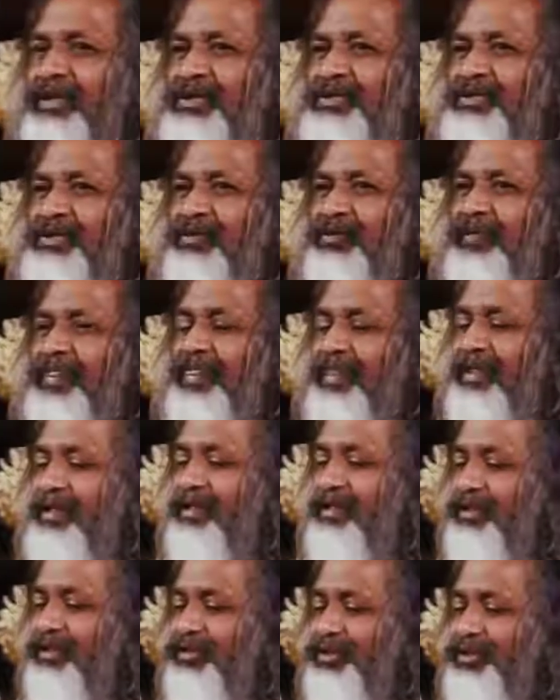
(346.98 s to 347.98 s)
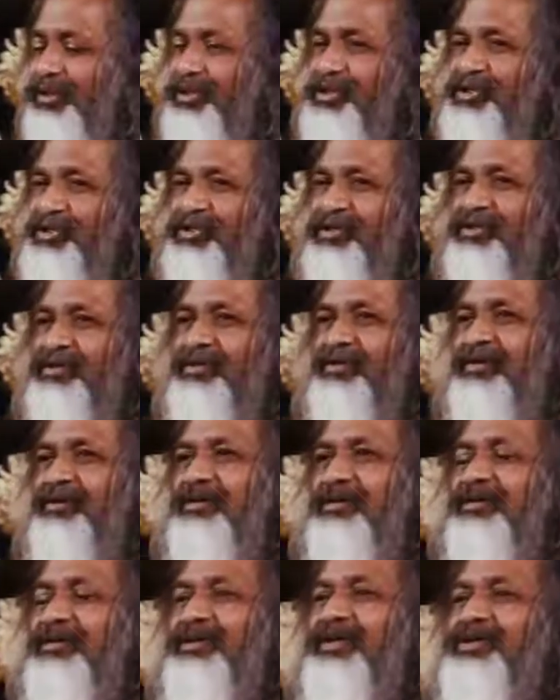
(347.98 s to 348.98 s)
So this
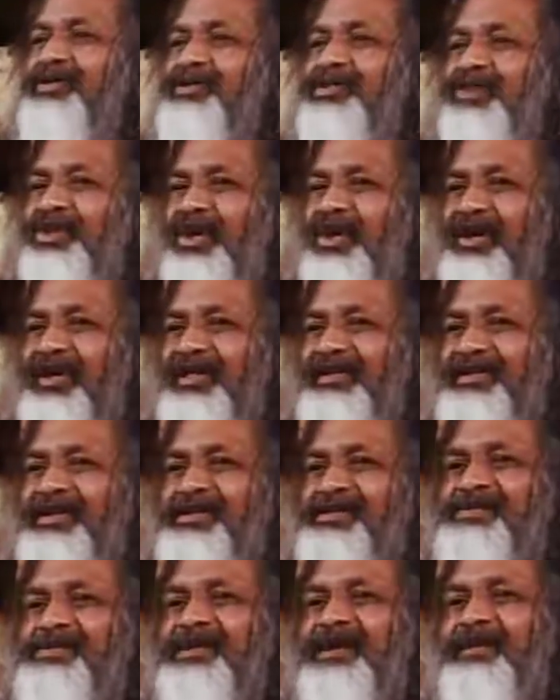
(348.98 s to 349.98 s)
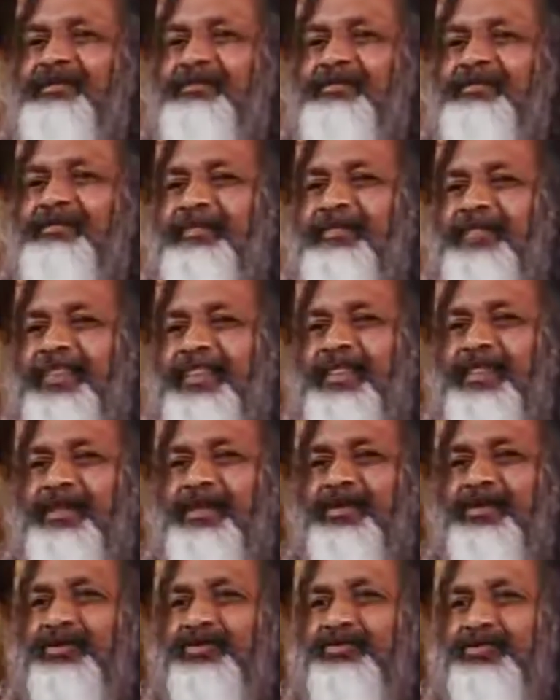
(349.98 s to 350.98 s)
knowledge has come
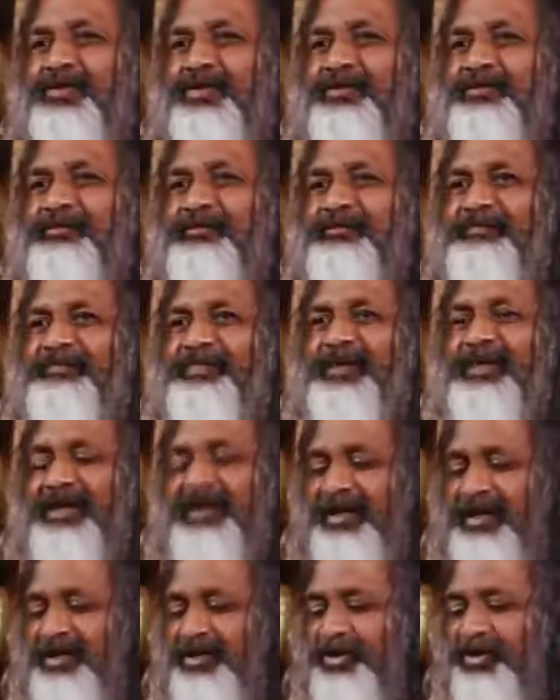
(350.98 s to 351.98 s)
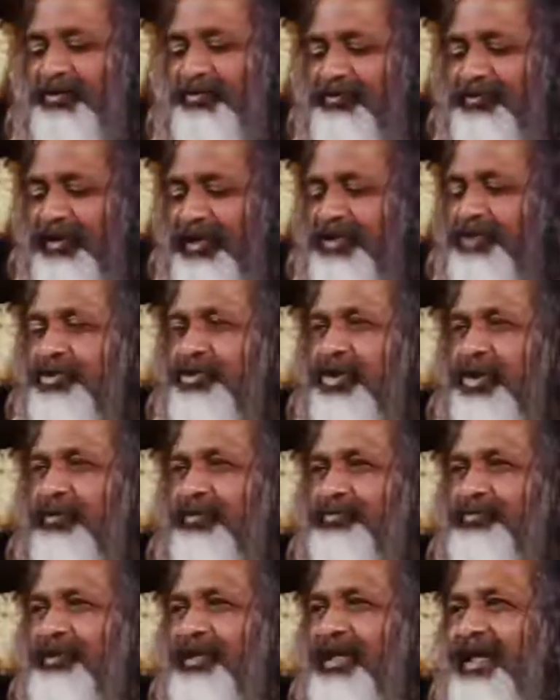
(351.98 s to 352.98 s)
from a complete
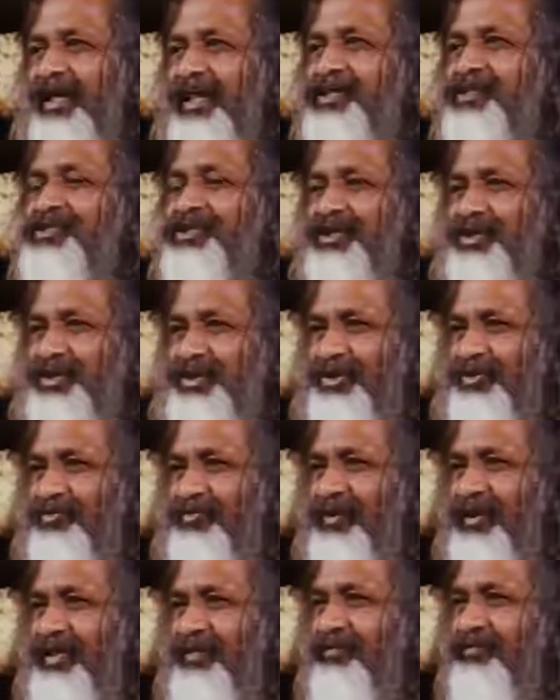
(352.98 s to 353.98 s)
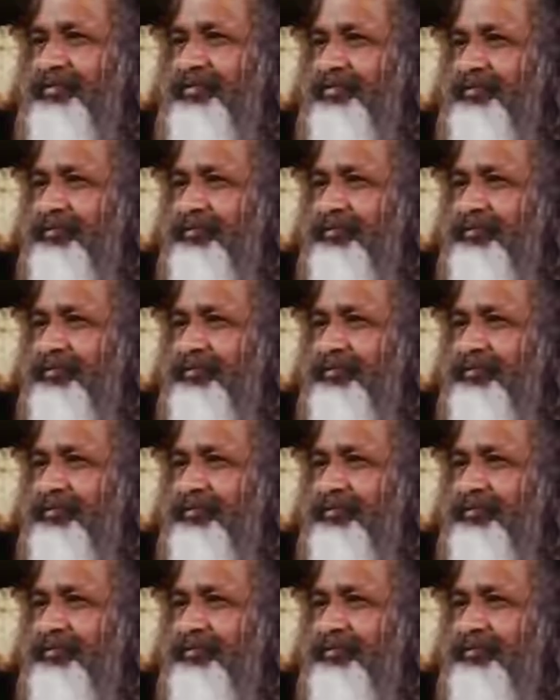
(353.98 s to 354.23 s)
comprehension of life.